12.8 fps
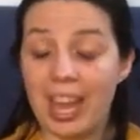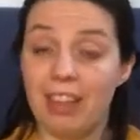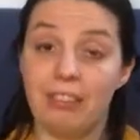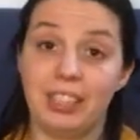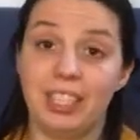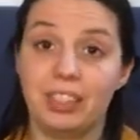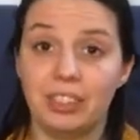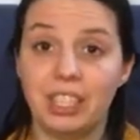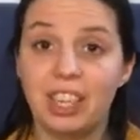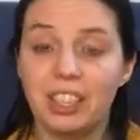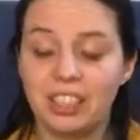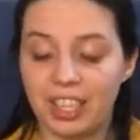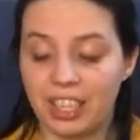heavy. The
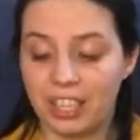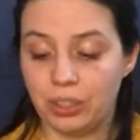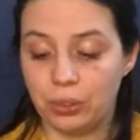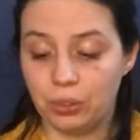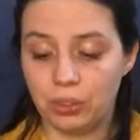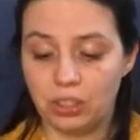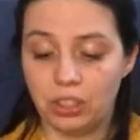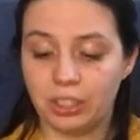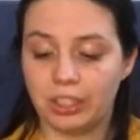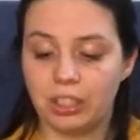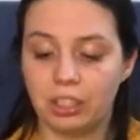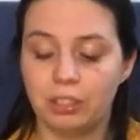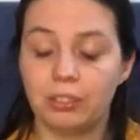yarn that I use does
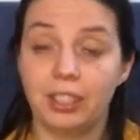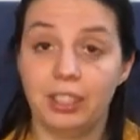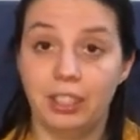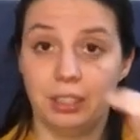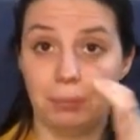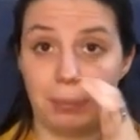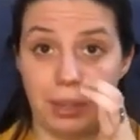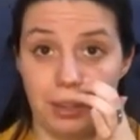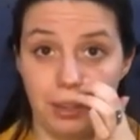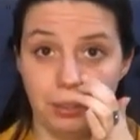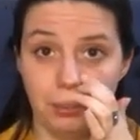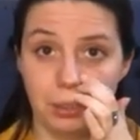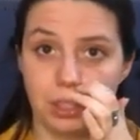not fit this
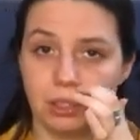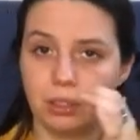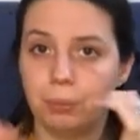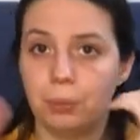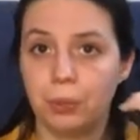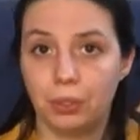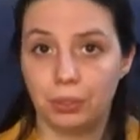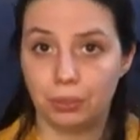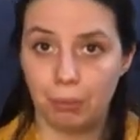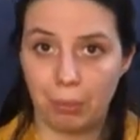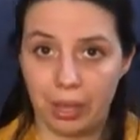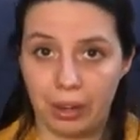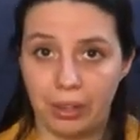pattern, which is a beautiful
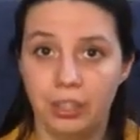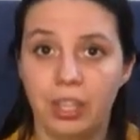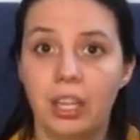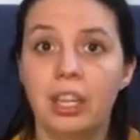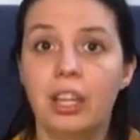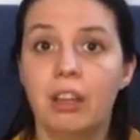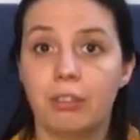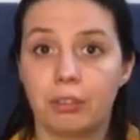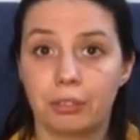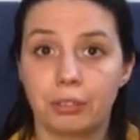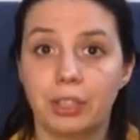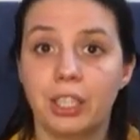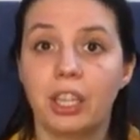pattern for
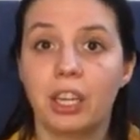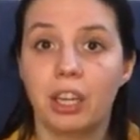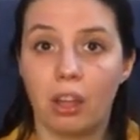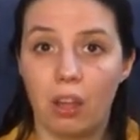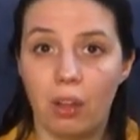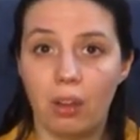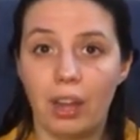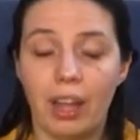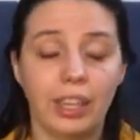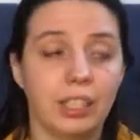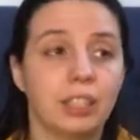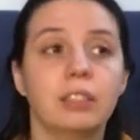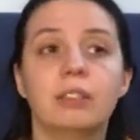free
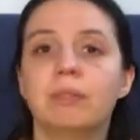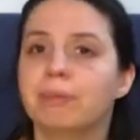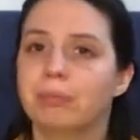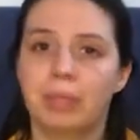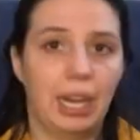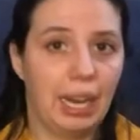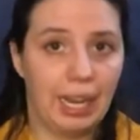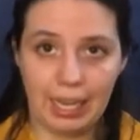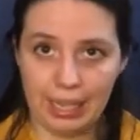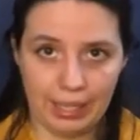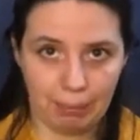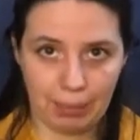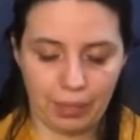online.
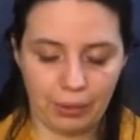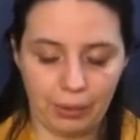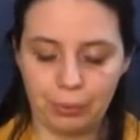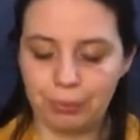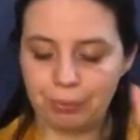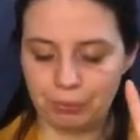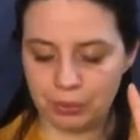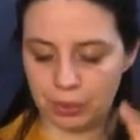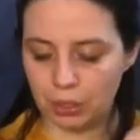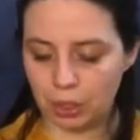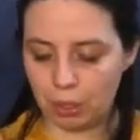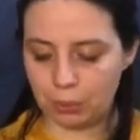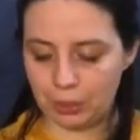Link below,
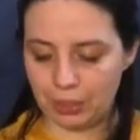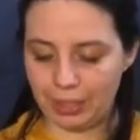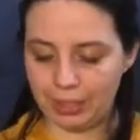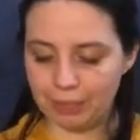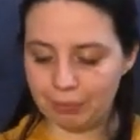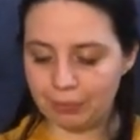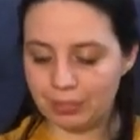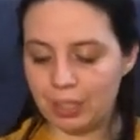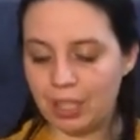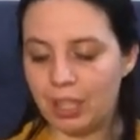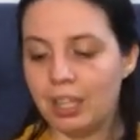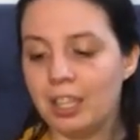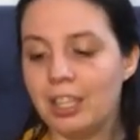obviously.
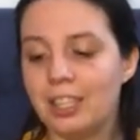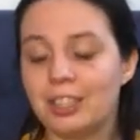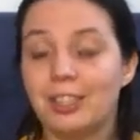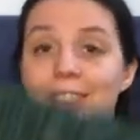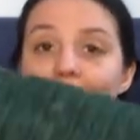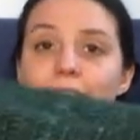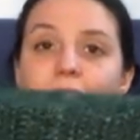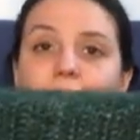So I need